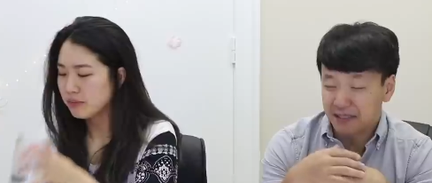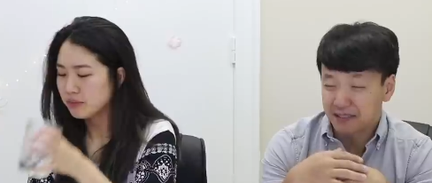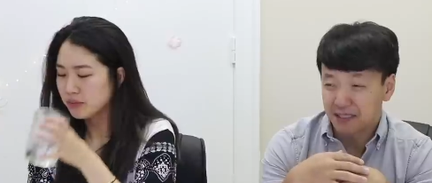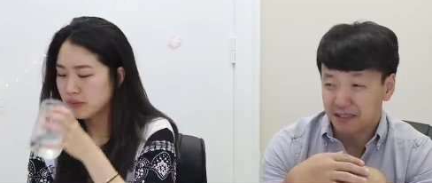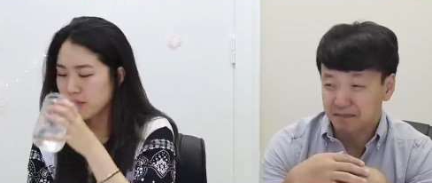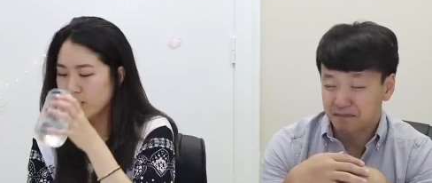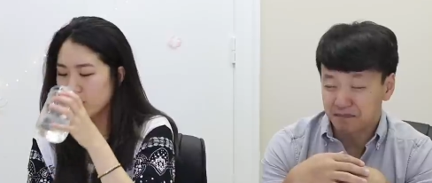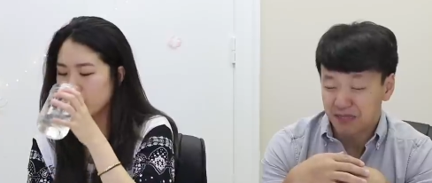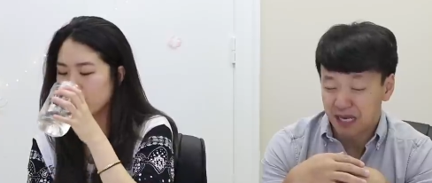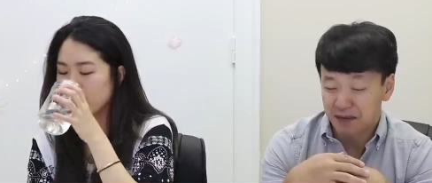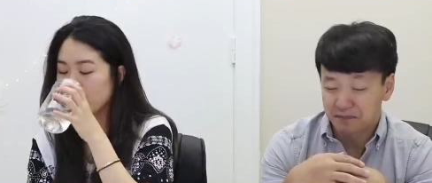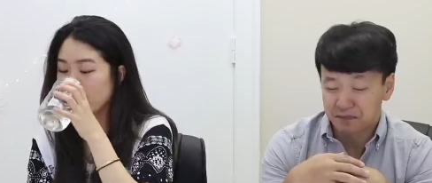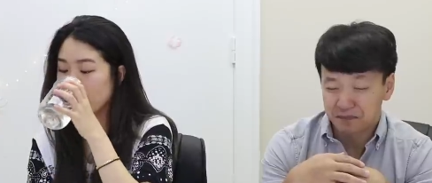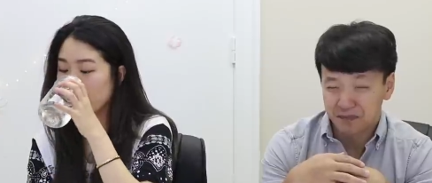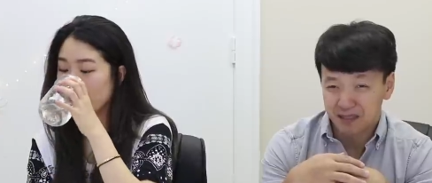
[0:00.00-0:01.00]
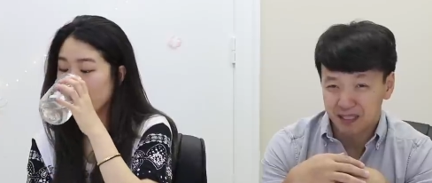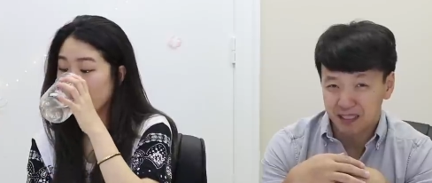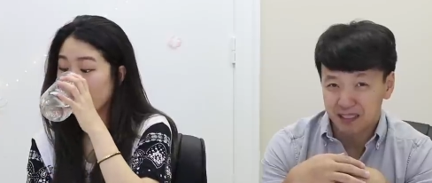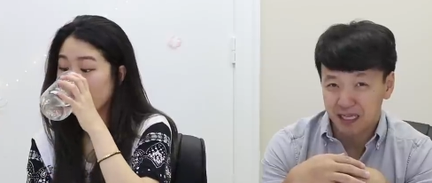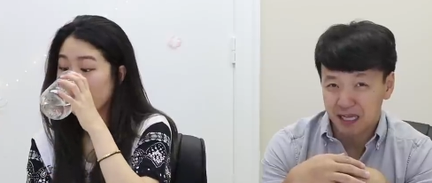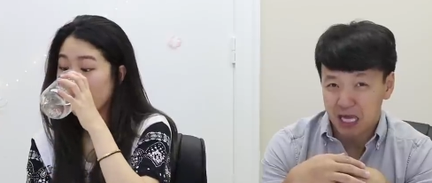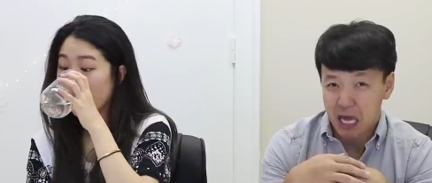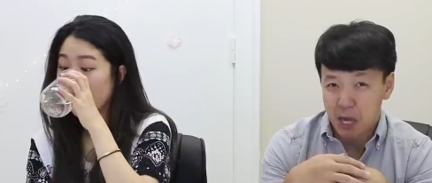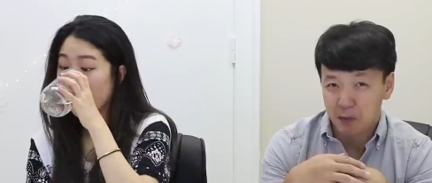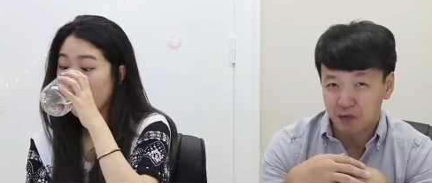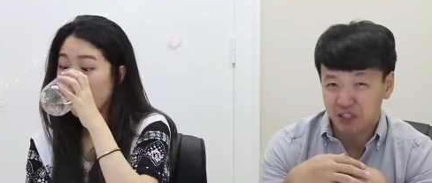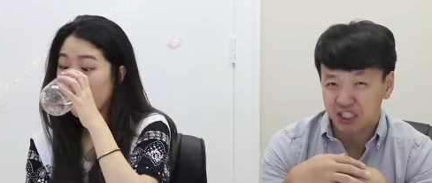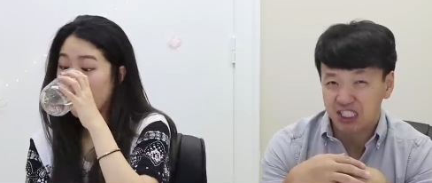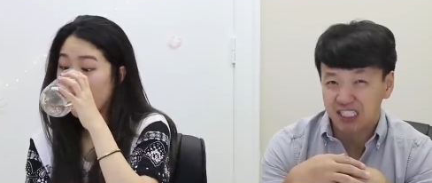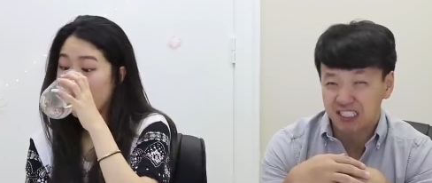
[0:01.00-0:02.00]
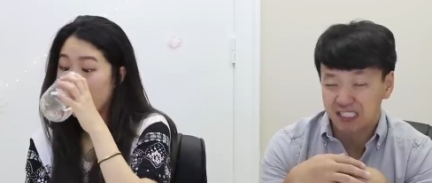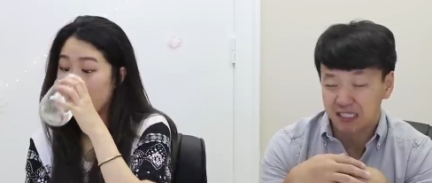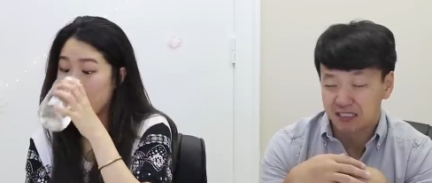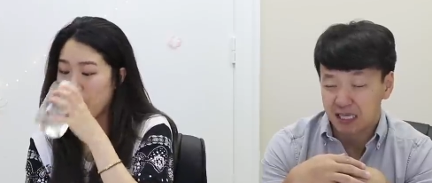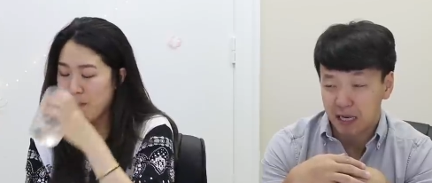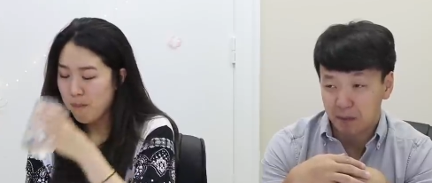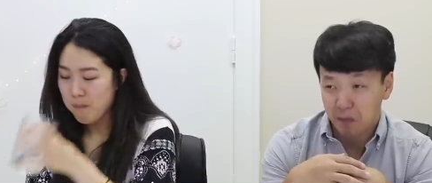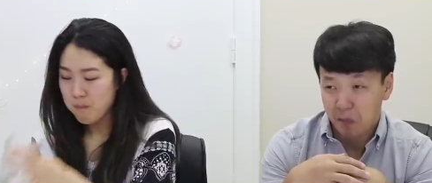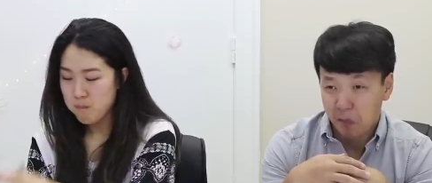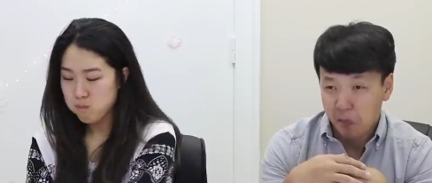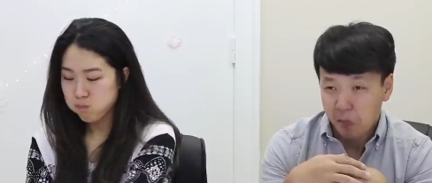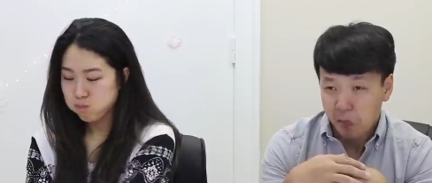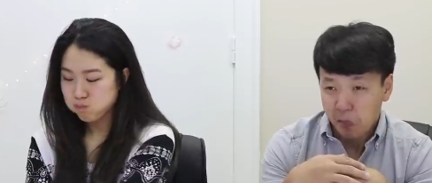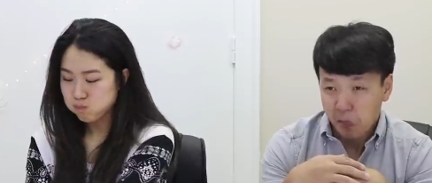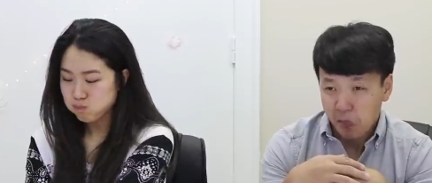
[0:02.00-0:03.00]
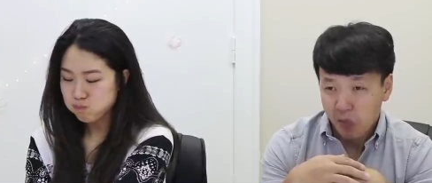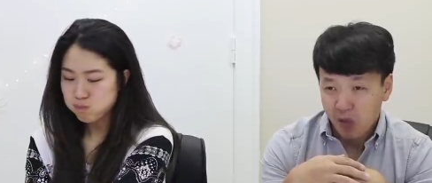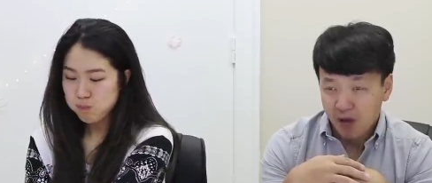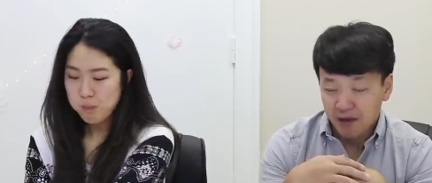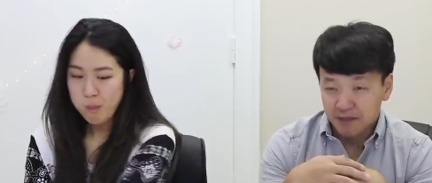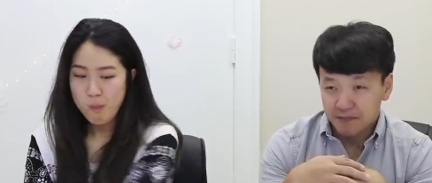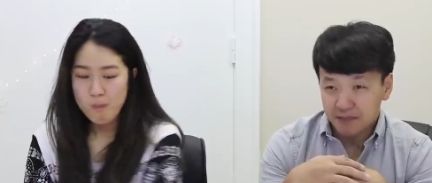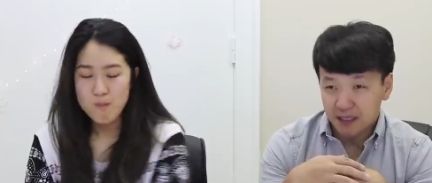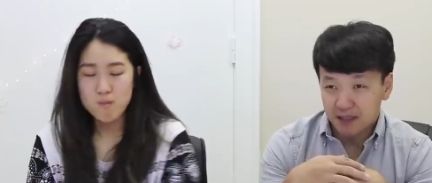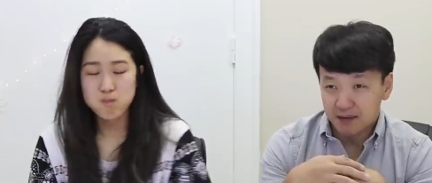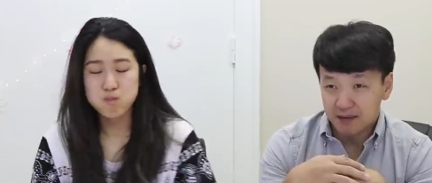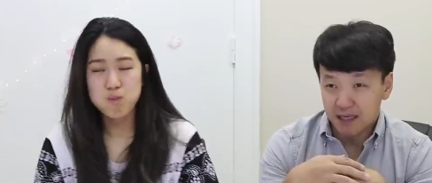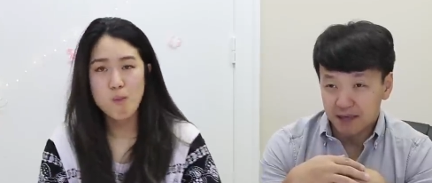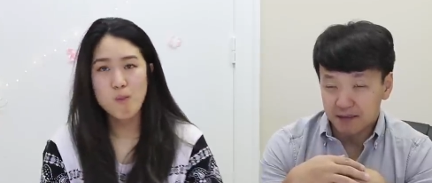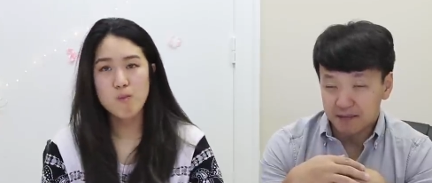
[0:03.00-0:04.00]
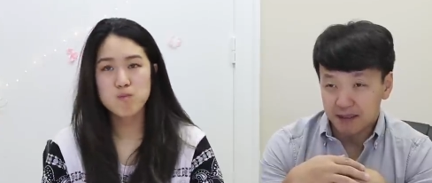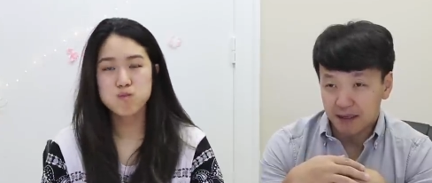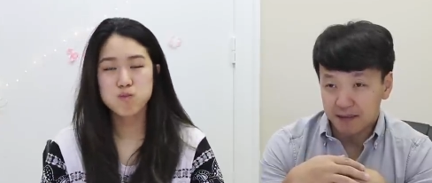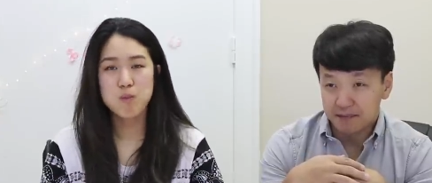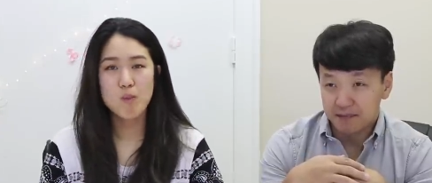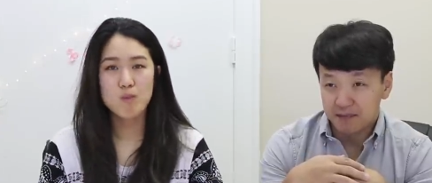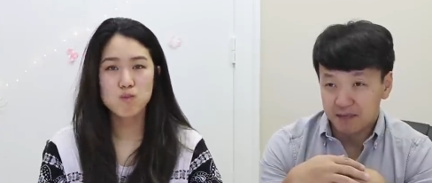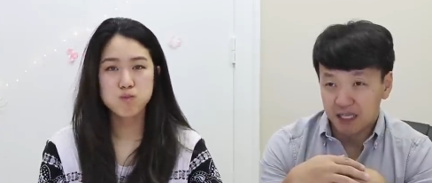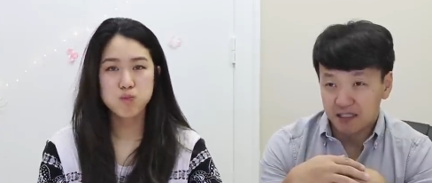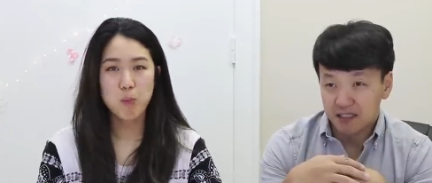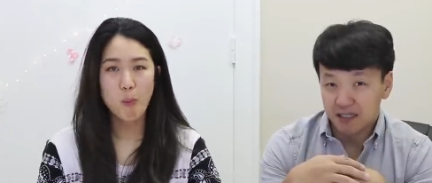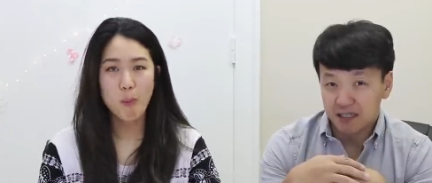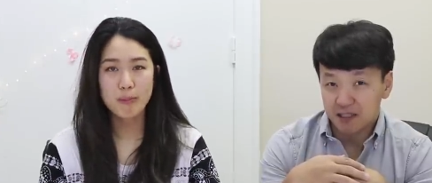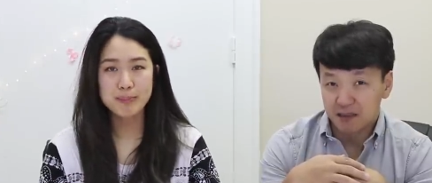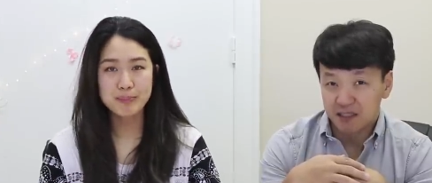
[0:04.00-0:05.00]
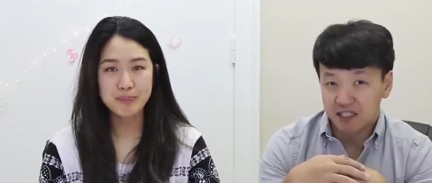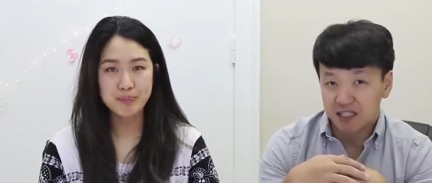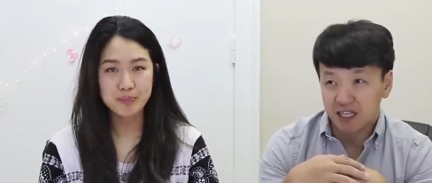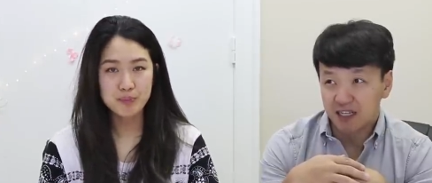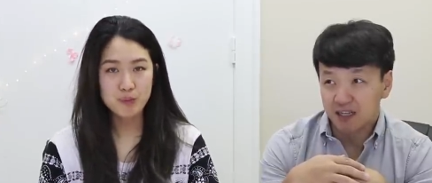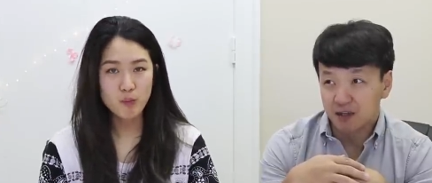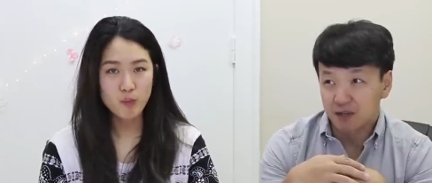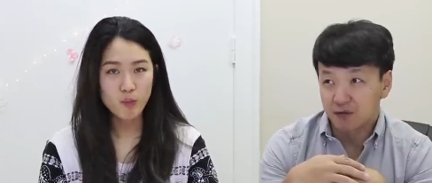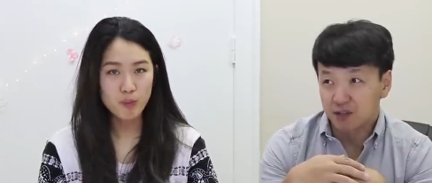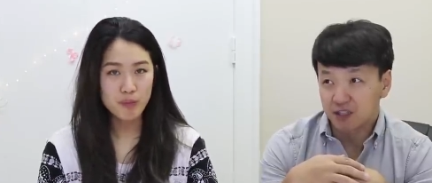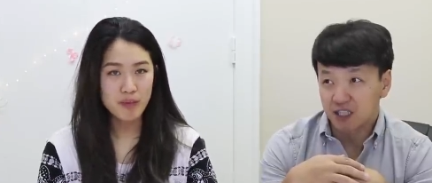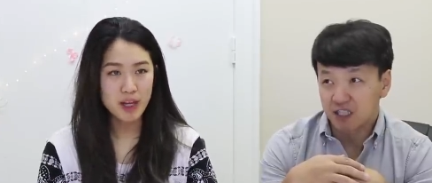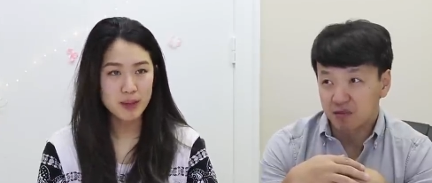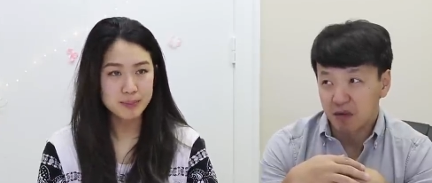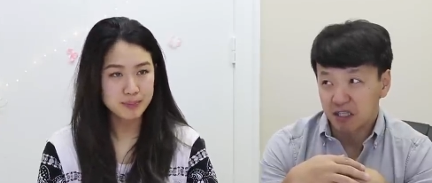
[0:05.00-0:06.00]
Speaker 1: It's yeah, it tastes like that with cheese inside, and that that tastes like it's been sitting there for six